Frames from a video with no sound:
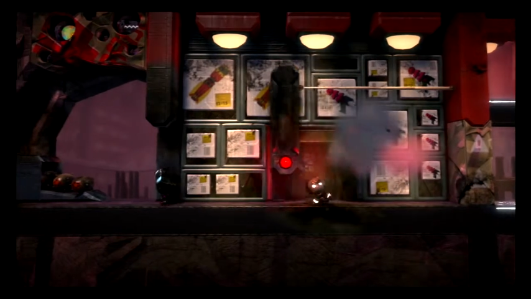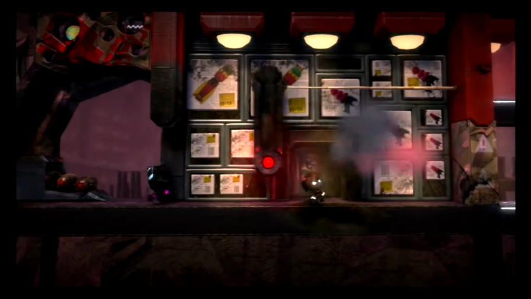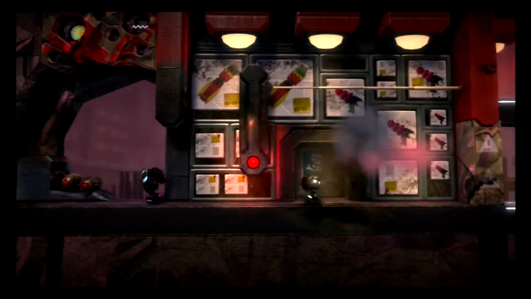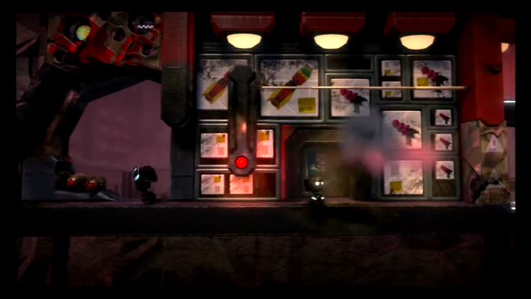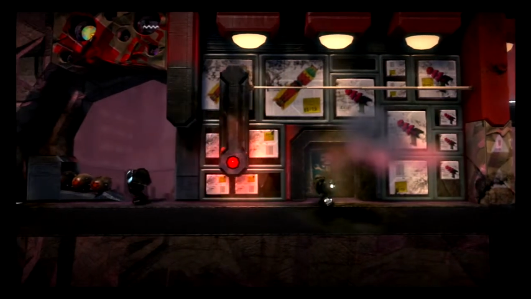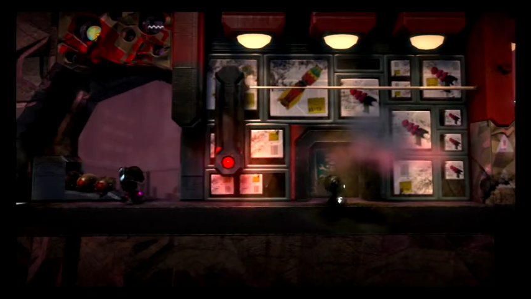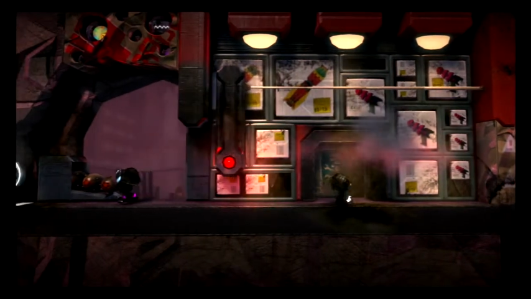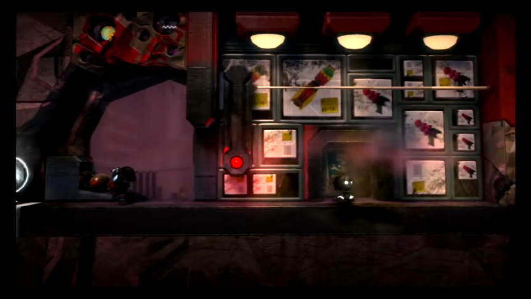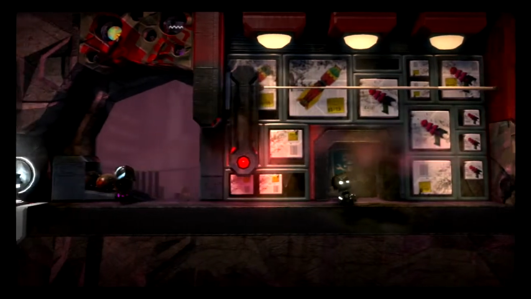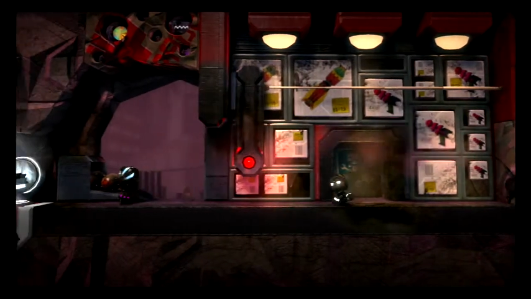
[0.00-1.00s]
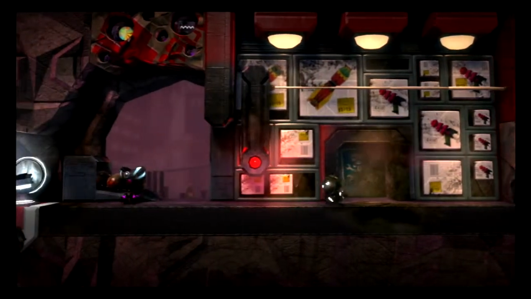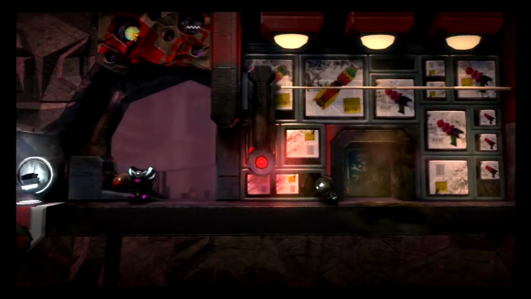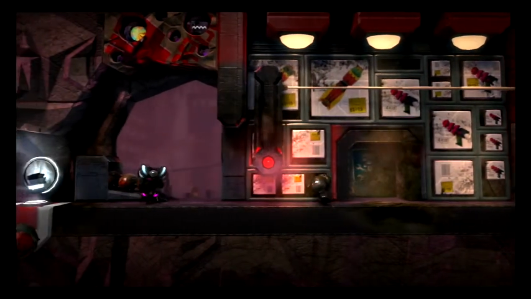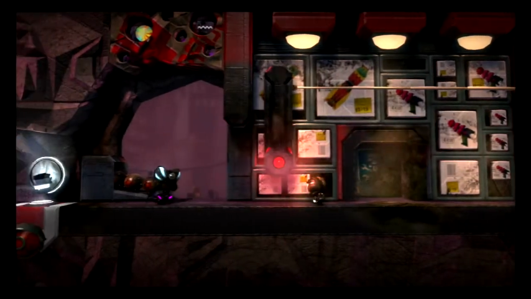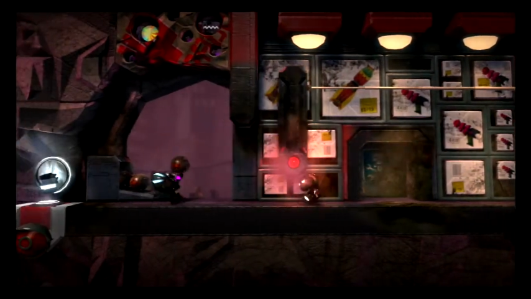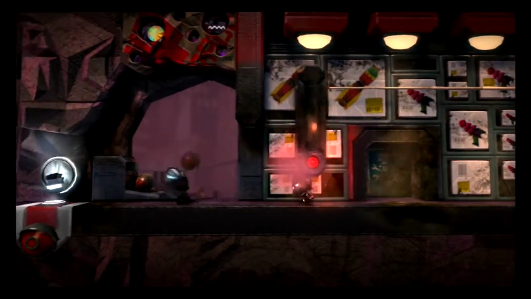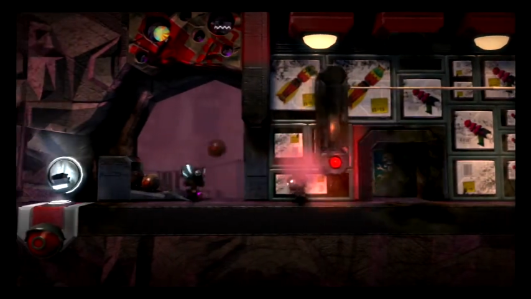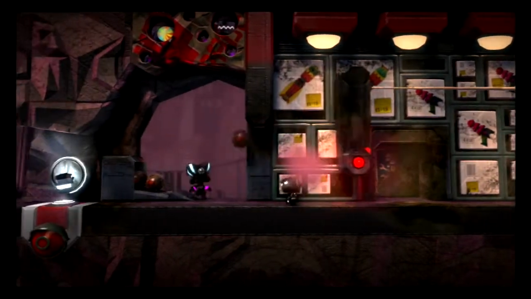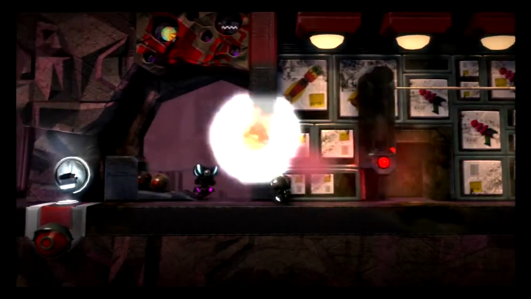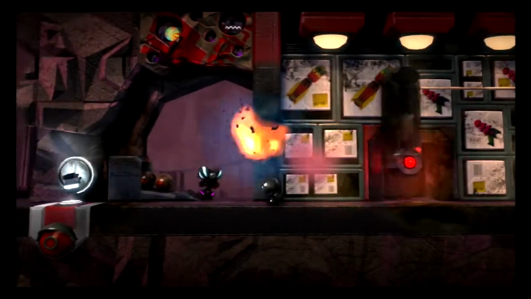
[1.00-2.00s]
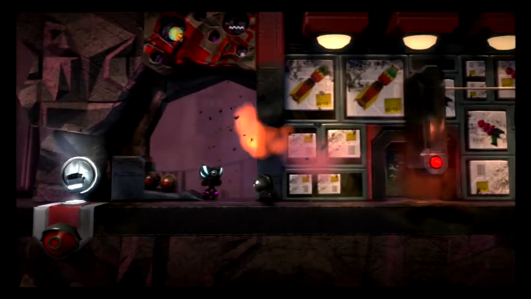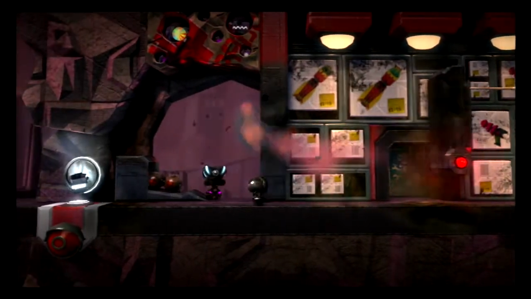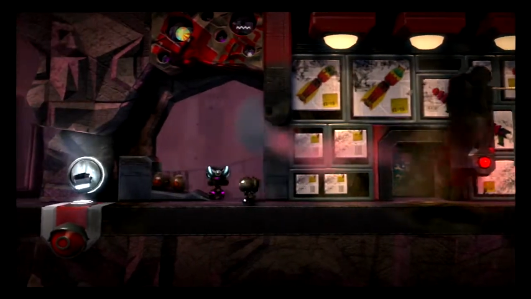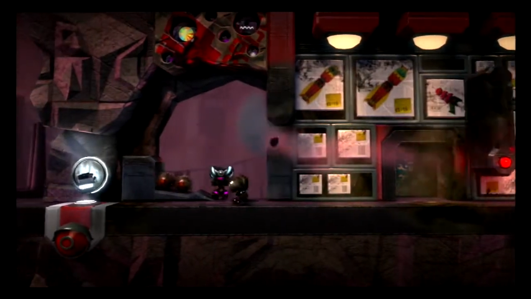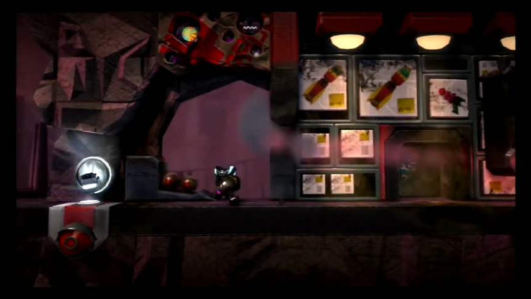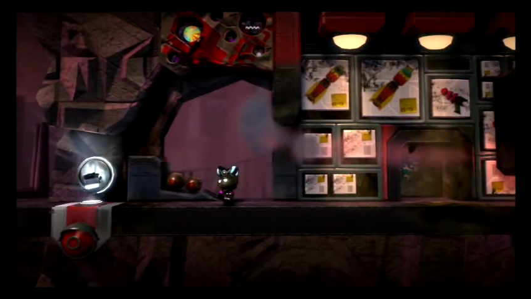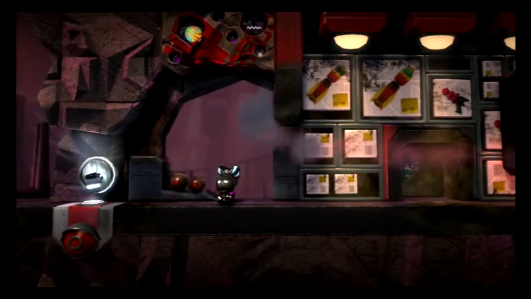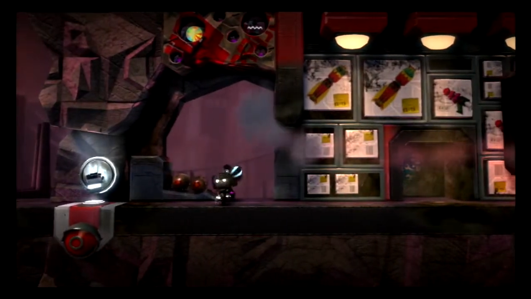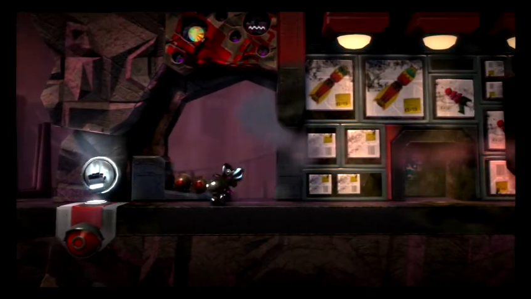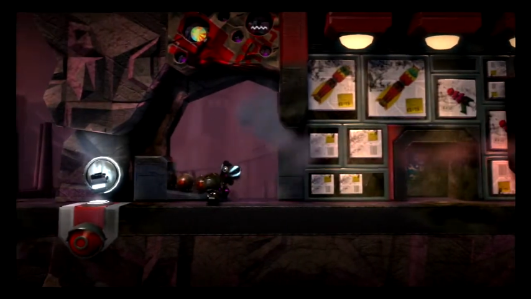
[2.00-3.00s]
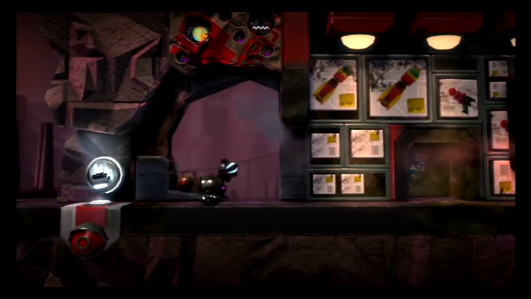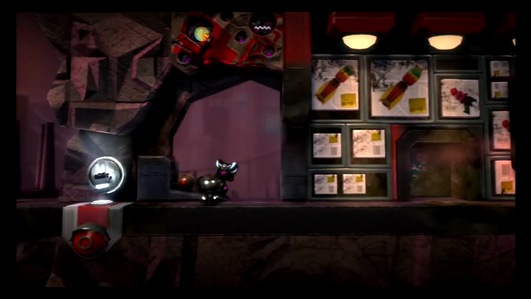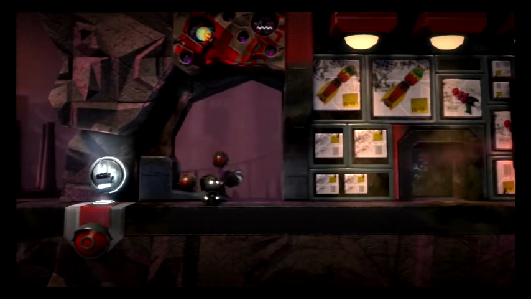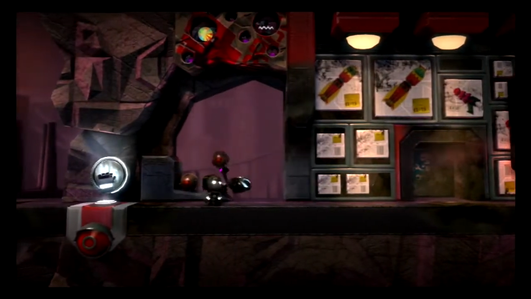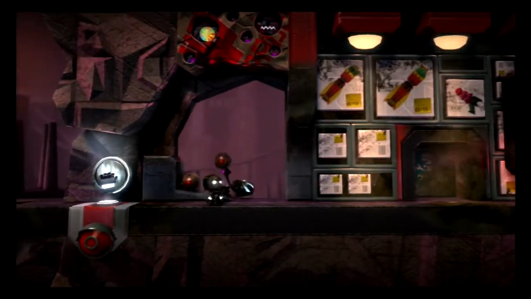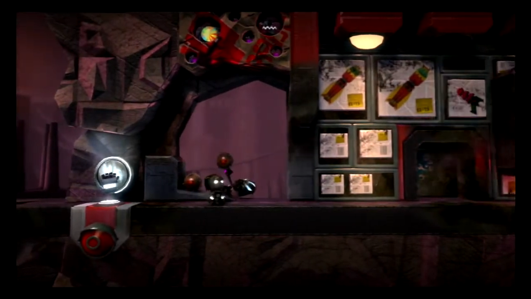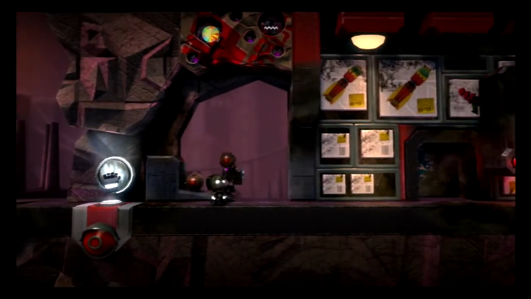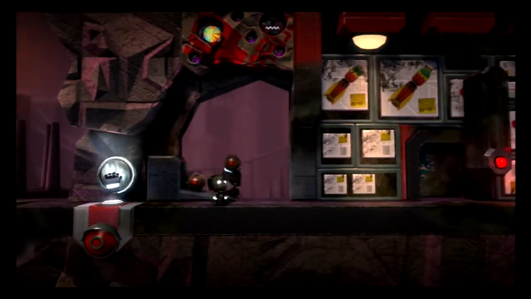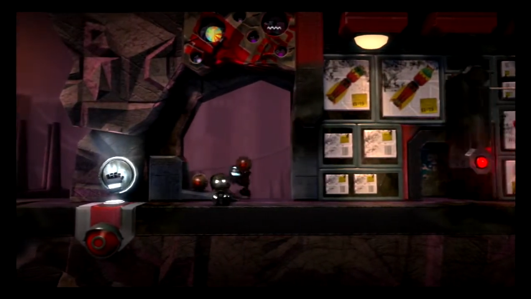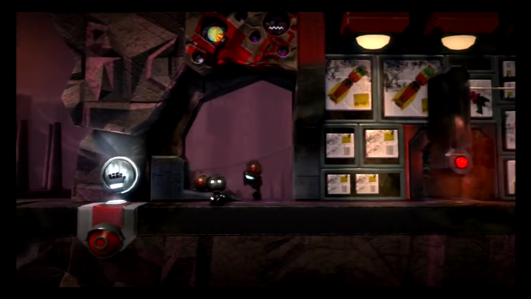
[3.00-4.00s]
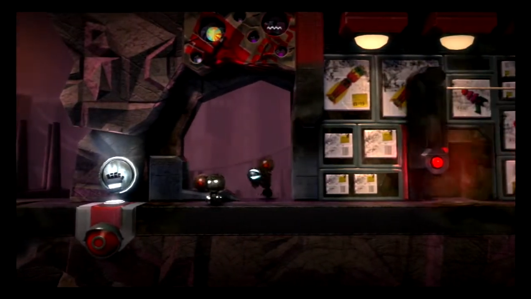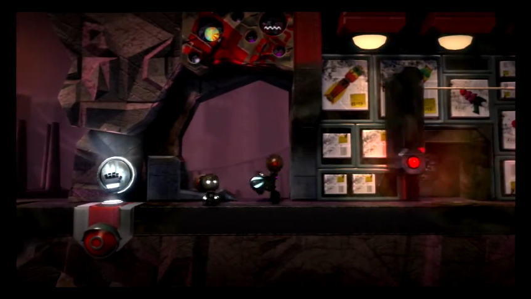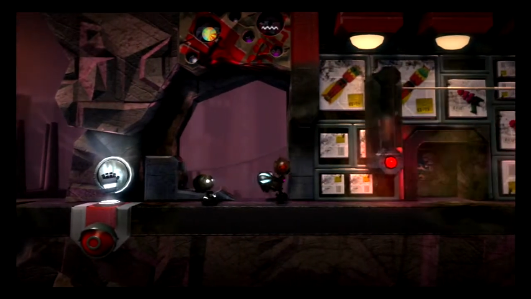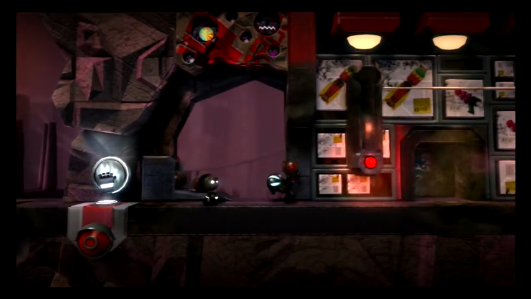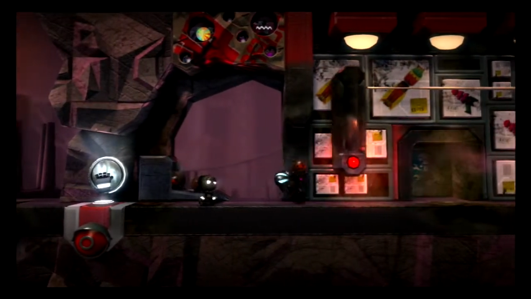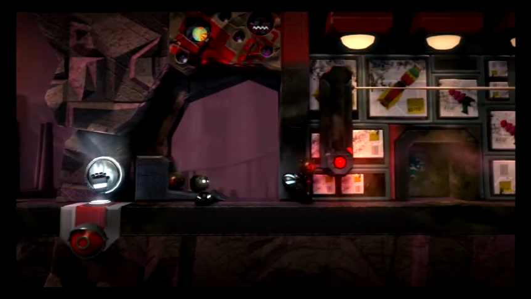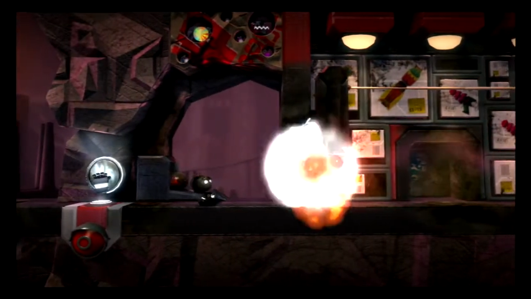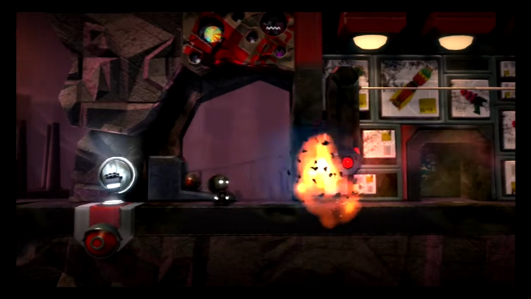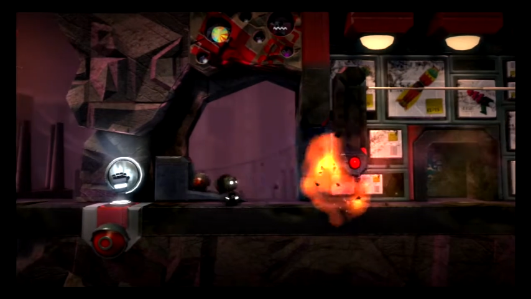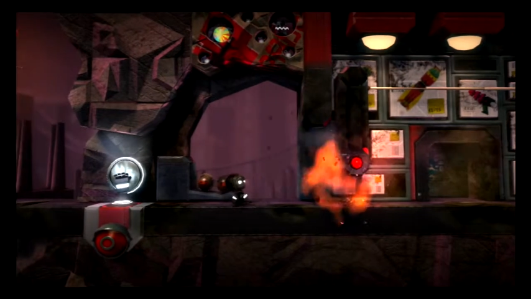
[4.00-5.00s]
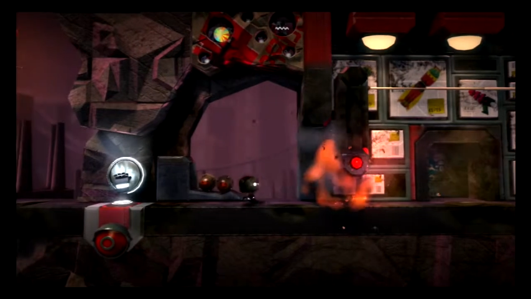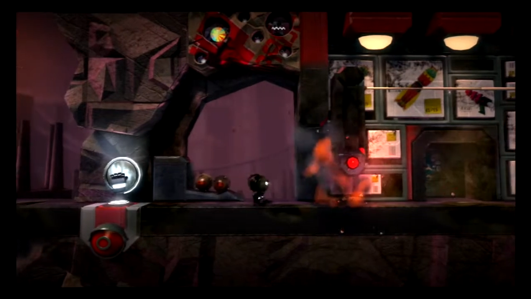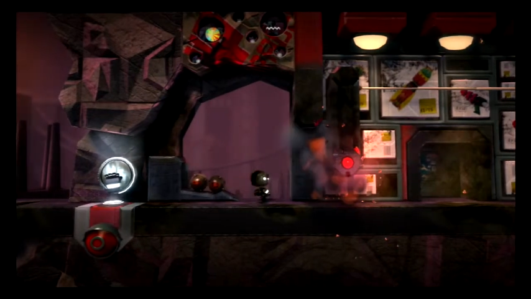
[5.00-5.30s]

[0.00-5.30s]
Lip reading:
(no speaker visible)